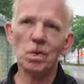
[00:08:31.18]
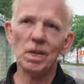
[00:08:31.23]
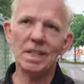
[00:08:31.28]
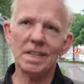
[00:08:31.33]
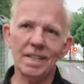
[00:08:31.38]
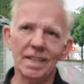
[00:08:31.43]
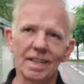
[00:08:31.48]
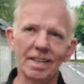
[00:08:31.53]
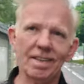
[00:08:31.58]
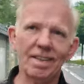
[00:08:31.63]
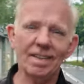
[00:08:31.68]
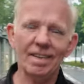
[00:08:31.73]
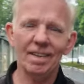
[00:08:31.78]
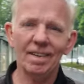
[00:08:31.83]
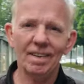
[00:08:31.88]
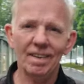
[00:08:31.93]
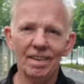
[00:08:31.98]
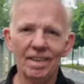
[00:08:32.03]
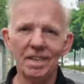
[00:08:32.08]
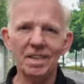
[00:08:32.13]
what is it,
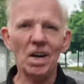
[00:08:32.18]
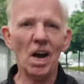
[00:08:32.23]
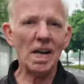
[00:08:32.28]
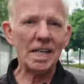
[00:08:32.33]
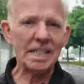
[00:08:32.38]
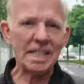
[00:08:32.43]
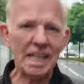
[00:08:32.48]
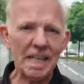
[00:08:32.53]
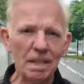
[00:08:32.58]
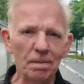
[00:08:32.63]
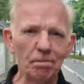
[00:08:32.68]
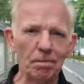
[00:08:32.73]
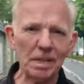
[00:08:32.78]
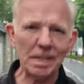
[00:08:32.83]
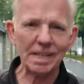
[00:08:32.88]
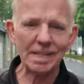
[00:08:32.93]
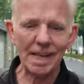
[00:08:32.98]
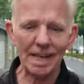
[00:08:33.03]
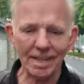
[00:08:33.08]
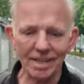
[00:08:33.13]

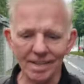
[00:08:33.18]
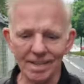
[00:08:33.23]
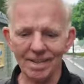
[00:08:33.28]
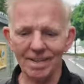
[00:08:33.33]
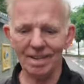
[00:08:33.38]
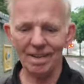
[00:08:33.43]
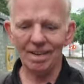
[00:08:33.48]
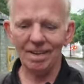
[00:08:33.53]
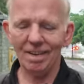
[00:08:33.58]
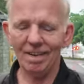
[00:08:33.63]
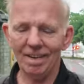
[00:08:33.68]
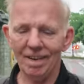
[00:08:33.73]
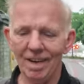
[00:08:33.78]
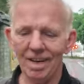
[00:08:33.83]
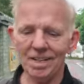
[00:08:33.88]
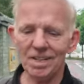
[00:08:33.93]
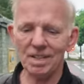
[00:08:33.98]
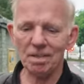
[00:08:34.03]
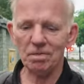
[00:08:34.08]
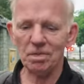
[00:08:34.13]
19%
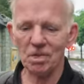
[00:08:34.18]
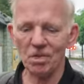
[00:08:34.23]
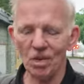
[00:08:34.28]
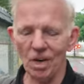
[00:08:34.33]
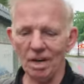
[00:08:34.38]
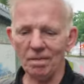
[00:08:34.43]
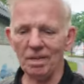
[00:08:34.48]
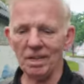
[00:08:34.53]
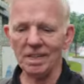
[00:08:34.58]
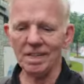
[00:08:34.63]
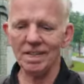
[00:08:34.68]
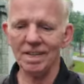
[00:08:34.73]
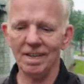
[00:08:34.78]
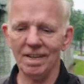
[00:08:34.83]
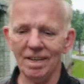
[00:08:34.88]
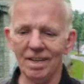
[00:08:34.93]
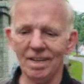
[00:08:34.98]
are subscribers.